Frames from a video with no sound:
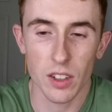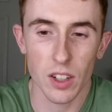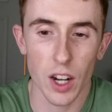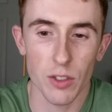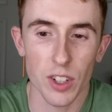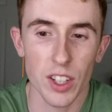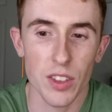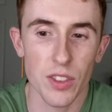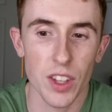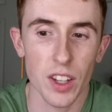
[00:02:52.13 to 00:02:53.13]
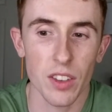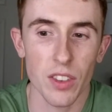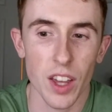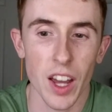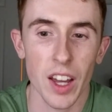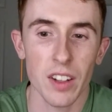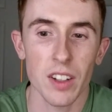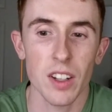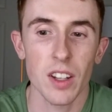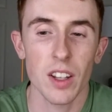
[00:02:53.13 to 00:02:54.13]
I really think that
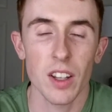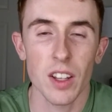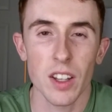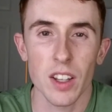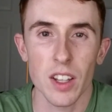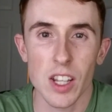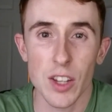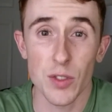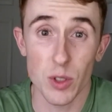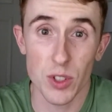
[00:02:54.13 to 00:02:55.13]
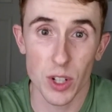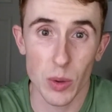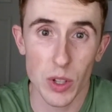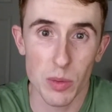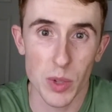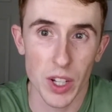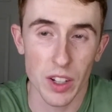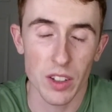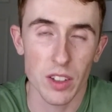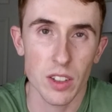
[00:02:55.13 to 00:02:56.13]
if you stick with
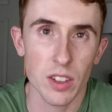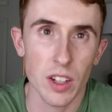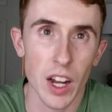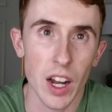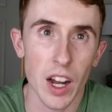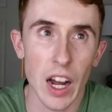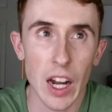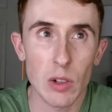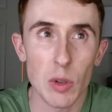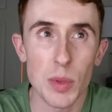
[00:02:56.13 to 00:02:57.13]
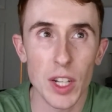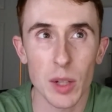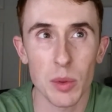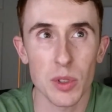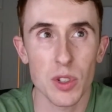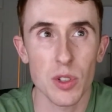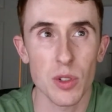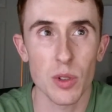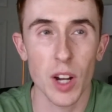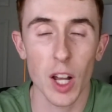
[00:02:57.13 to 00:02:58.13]
me, I will be able
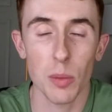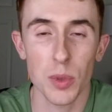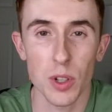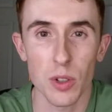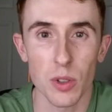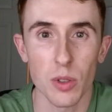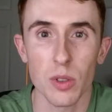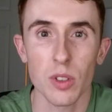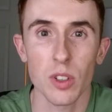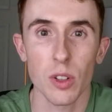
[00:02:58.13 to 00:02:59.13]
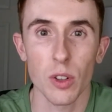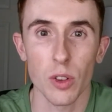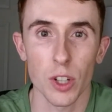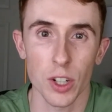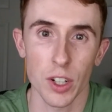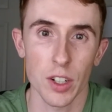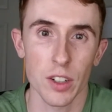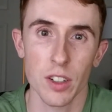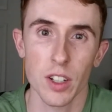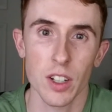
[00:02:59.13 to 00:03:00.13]
to help you
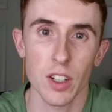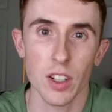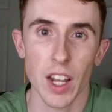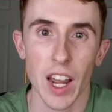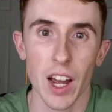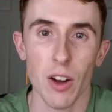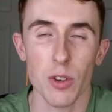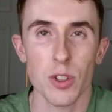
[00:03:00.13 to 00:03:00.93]
learn how